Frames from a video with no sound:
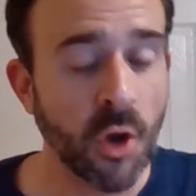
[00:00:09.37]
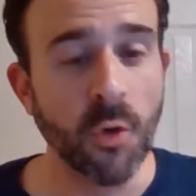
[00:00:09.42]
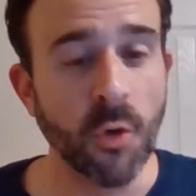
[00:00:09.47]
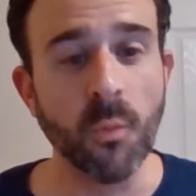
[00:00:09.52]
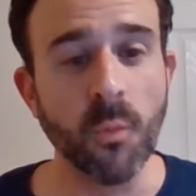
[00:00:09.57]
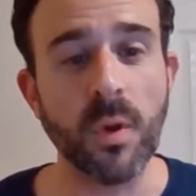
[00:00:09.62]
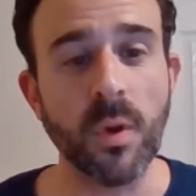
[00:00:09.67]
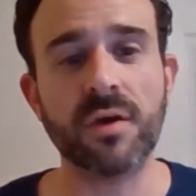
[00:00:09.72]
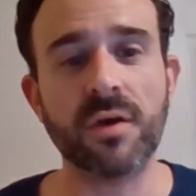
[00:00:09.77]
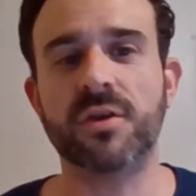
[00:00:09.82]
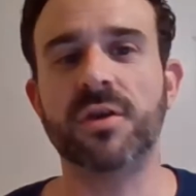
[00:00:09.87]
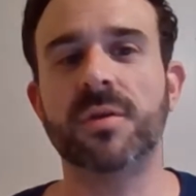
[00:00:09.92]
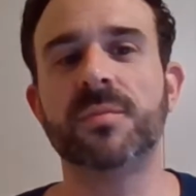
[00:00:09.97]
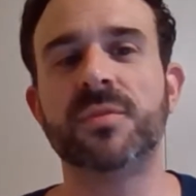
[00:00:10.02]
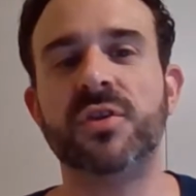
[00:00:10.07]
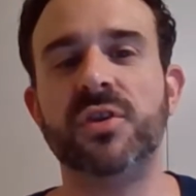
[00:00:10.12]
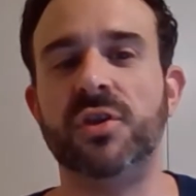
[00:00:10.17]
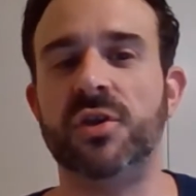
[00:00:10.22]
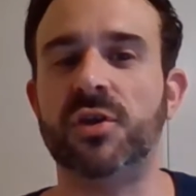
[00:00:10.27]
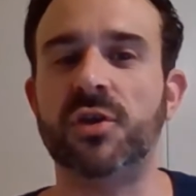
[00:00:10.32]
Welcome
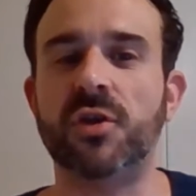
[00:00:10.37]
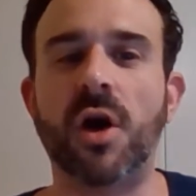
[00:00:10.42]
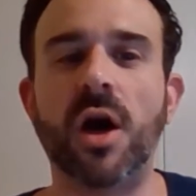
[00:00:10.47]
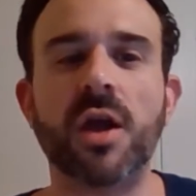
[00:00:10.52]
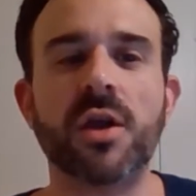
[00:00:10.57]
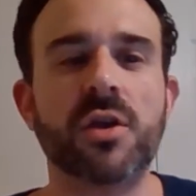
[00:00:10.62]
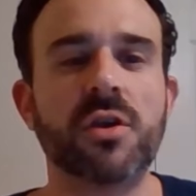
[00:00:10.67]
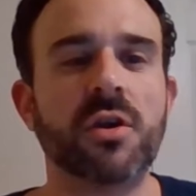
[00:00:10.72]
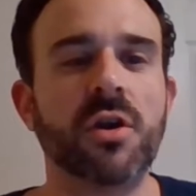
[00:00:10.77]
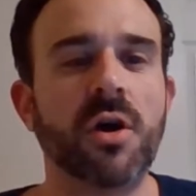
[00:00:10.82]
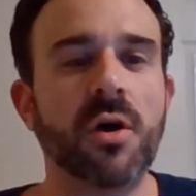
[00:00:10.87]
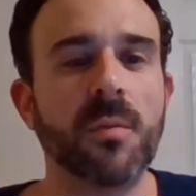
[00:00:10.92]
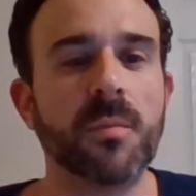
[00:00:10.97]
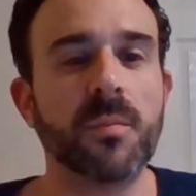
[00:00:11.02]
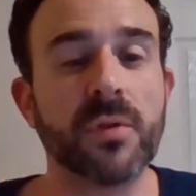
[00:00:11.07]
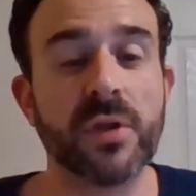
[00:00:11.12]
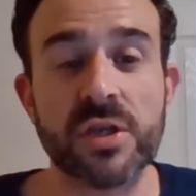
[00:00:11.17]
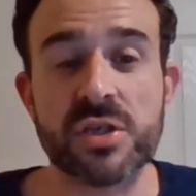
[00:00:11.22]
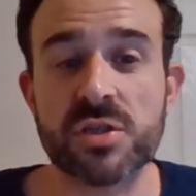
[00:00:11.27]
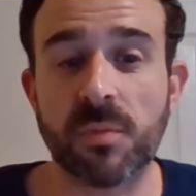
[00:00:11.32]
to the inaugural
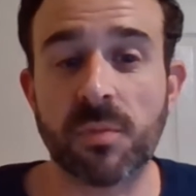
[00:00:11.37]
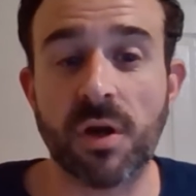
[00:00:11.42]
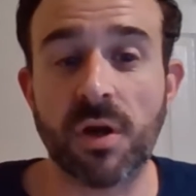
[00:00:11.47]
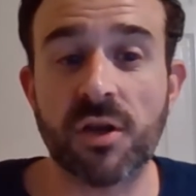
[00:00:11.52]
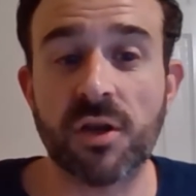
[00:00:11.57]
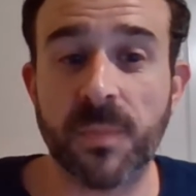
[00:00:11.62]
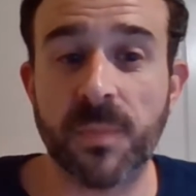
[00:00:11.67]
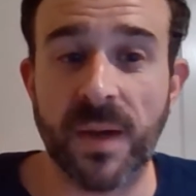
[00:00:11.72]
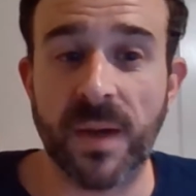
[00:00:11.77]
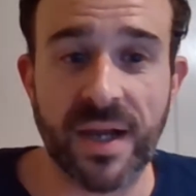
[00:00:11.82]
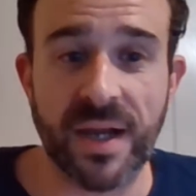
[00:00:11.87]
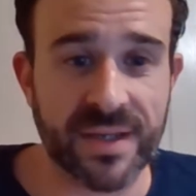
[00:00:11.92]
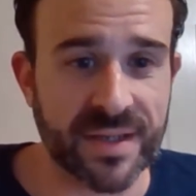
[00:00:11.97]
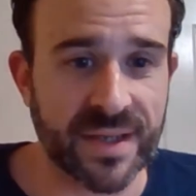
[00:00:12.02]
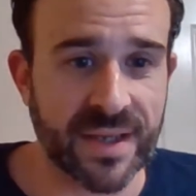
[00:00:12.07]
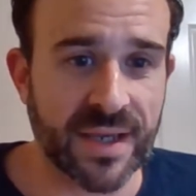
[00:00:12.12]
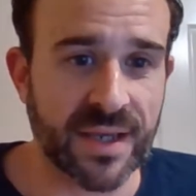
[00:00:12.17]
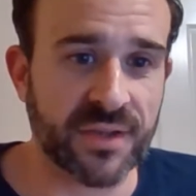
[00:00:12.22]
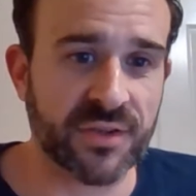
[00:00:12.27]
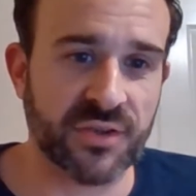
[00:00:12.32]
Bleacher Brawls
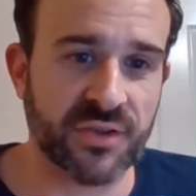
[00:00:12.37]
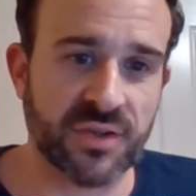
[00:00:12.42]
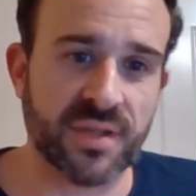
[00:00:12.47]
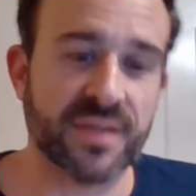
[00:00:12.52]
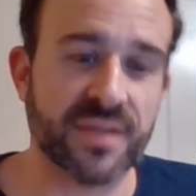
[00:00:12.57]
podcast.